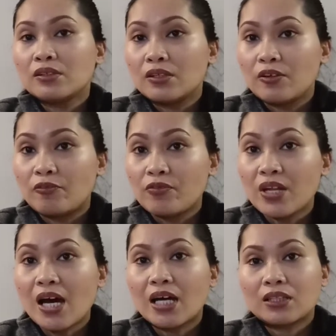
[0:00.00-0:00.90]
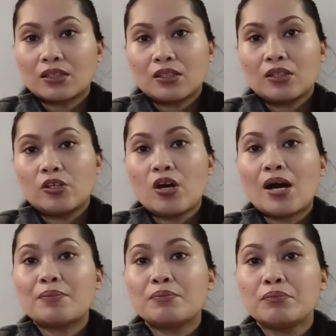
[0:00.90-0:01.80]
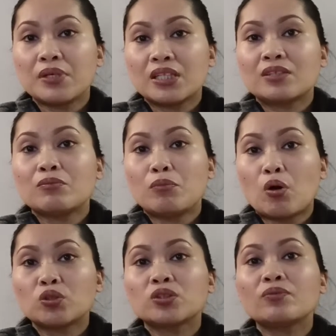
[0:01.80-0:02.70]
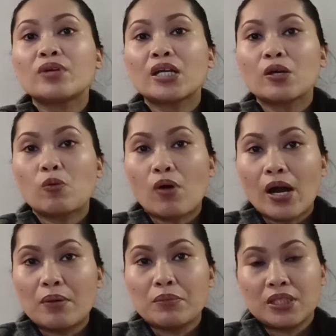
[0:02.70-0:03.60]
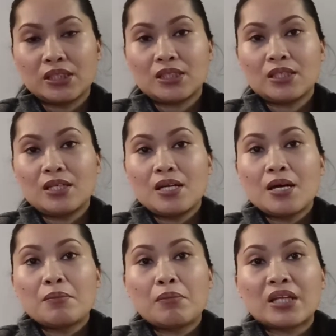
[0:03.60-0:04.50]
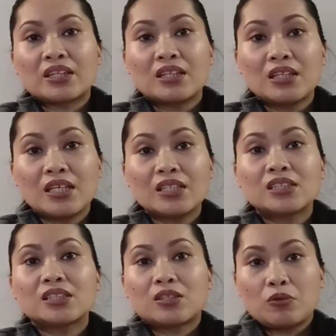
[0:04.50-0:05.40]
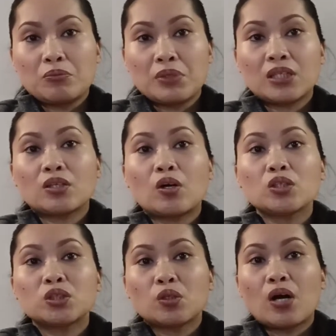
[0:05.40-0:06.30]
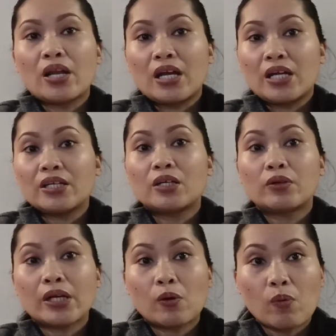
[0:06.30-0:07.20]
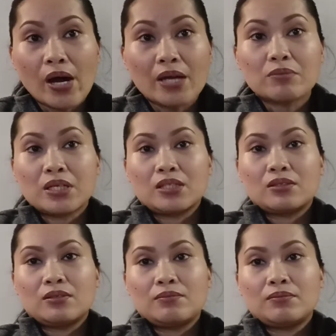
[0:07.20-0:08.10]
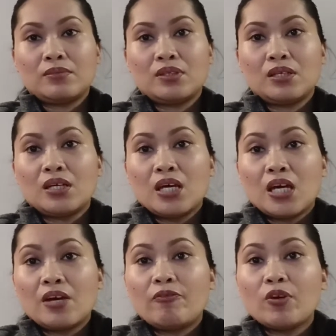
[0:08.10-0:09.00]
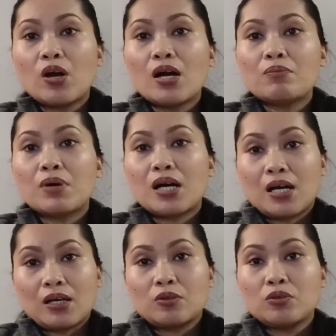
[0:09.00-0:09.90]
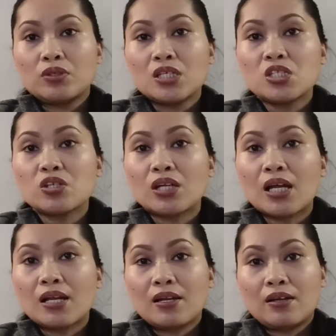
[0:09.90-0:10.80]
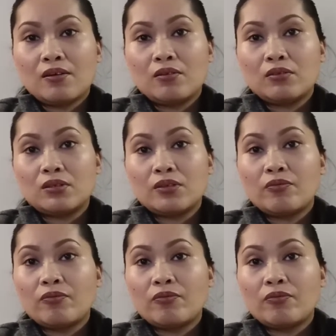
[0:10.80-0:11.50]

If not, you have met most of the requirements but needs to meet also another requirement. If you have a conditional or